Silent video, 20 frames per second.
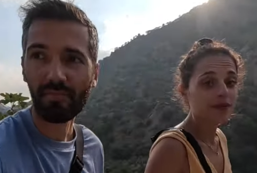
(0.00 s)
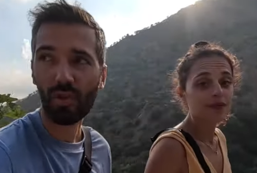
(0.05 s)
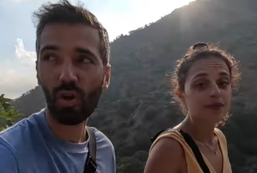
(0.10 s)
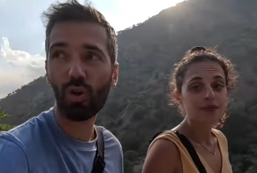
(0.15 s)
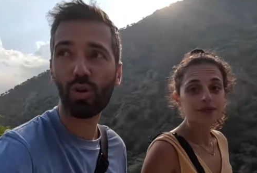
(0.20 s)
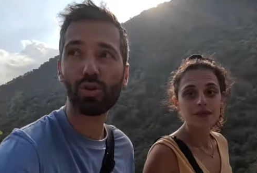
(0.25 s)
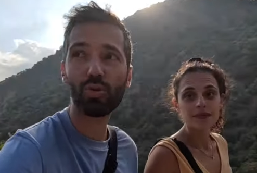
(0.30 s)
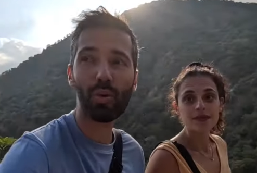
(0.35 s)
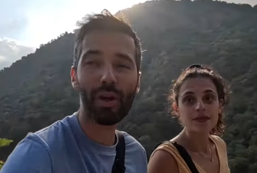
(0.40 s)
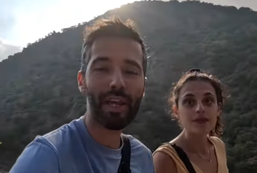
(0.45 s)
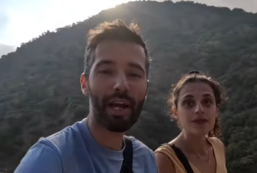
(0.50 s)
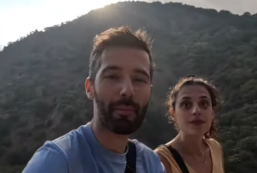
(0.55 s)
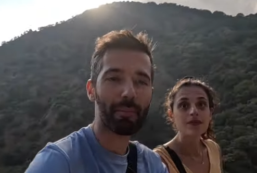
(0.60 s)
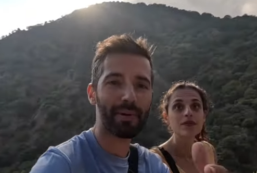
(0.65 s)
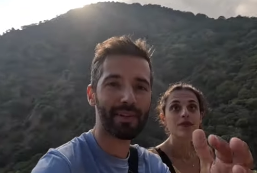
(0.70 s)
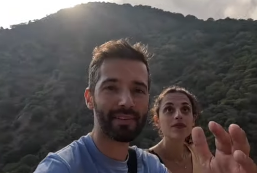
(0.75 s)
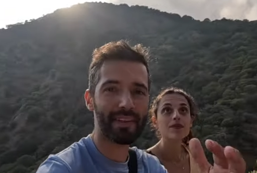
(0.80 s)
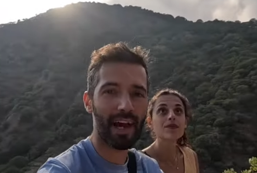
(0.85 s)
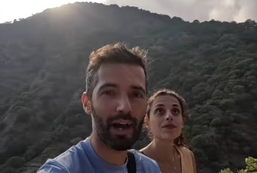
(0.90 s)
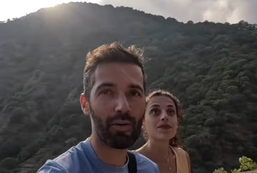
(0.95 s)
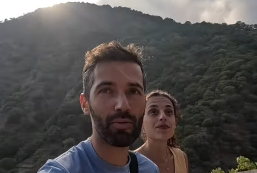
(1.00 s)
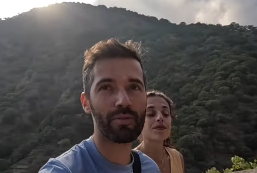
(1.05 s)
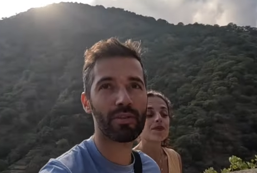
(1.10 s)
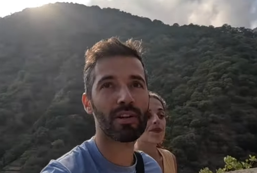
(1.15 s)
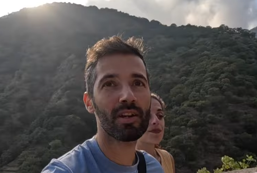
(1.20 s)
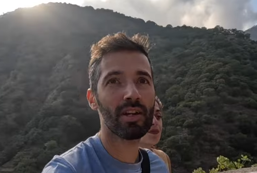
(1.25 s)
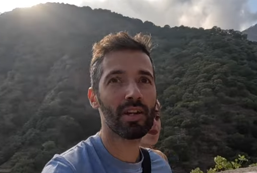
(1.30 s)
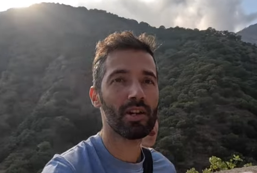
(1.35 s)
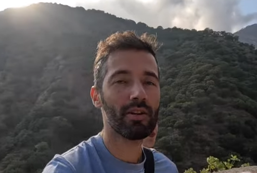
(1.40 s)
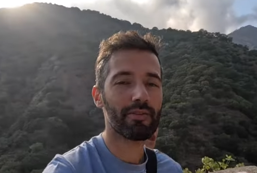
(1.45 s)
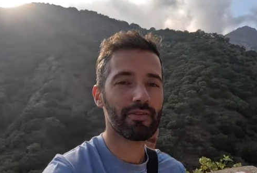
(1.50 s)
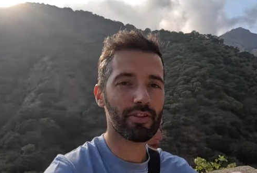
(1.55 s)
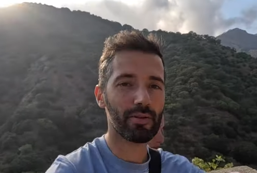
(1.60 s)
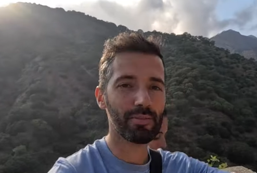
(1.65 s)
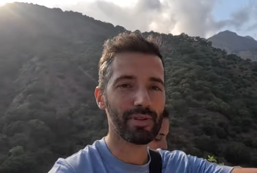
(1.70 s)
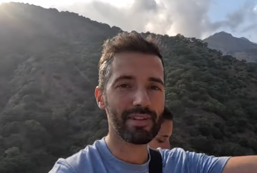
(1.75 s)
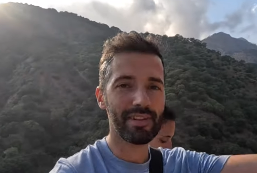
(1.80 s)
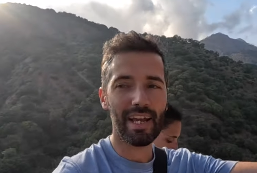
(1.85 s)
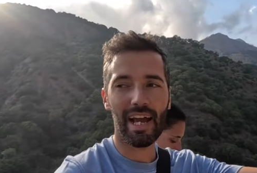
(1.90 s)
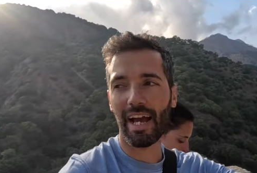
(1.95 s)
Speaker 1: all the way up and down from
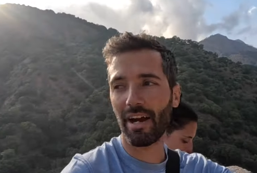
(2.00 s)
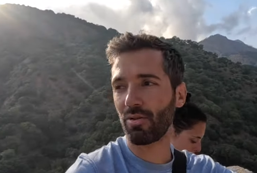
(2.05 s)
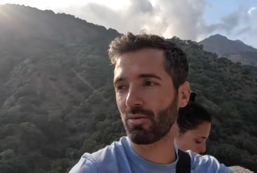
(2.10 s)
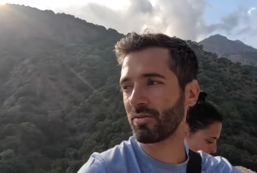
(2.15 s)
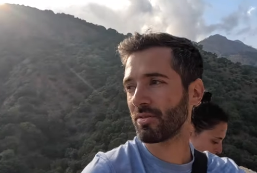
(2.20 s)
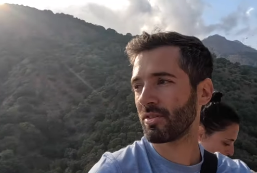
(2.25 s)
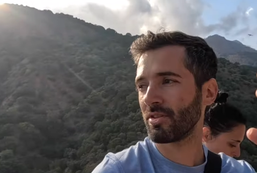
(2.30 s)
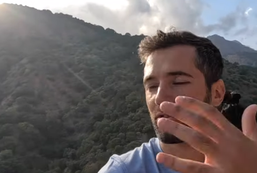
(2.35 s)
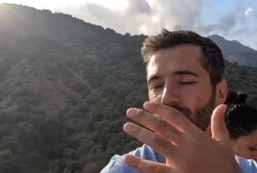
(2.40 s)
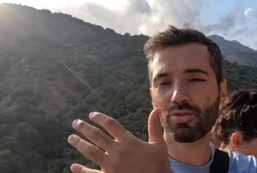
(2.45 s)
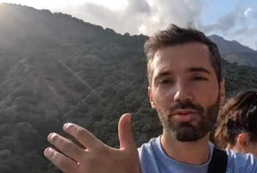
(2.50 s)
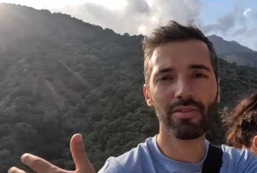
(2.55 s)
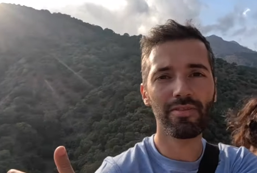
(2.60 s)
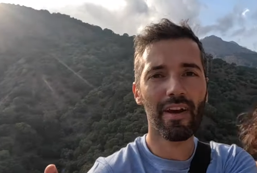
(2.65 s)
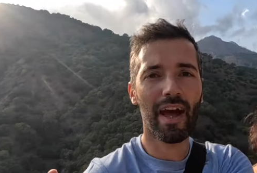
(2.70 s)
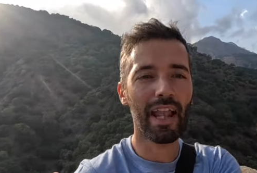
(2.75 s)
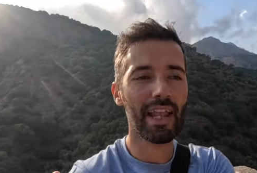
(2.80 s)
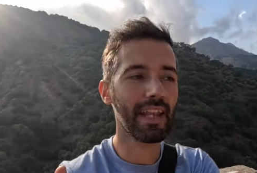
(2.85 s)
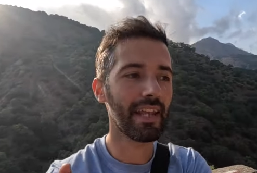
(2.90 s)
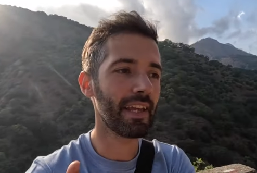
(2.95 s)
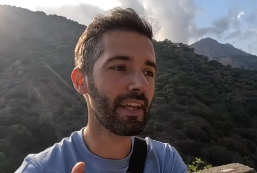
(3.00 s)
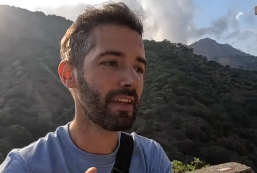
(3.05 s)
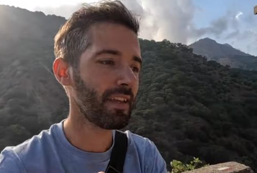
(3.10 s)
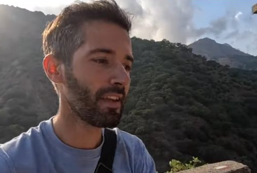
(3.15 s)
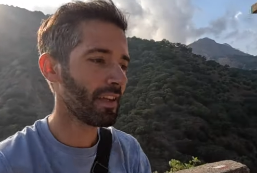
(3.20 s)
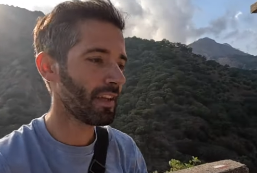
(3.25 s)
the town to the valley,